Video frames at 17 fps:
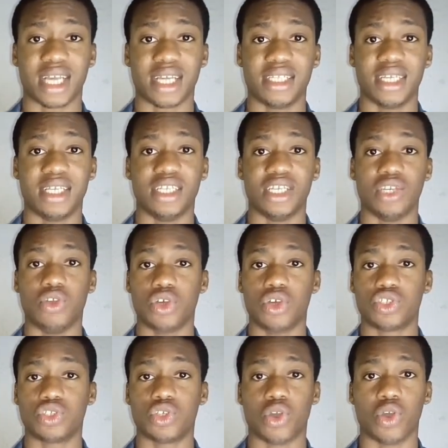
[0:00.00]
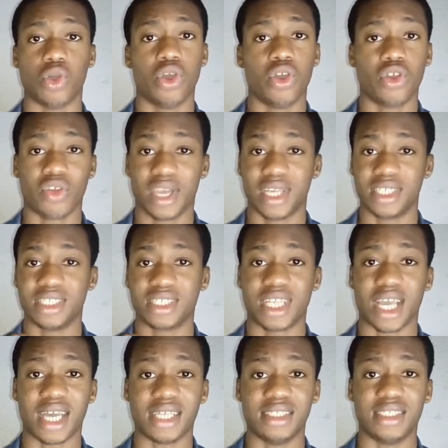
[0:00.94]
and then they got your
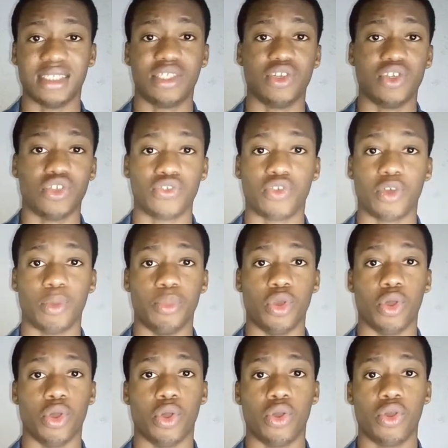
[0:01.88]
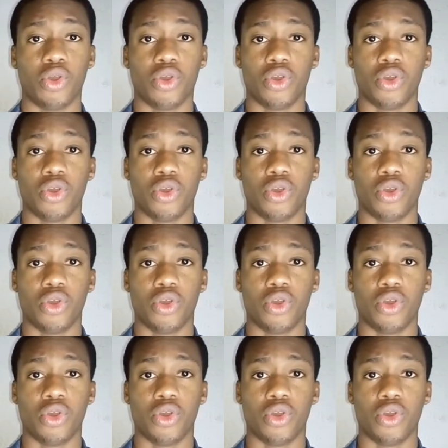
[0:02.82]
credit card details from your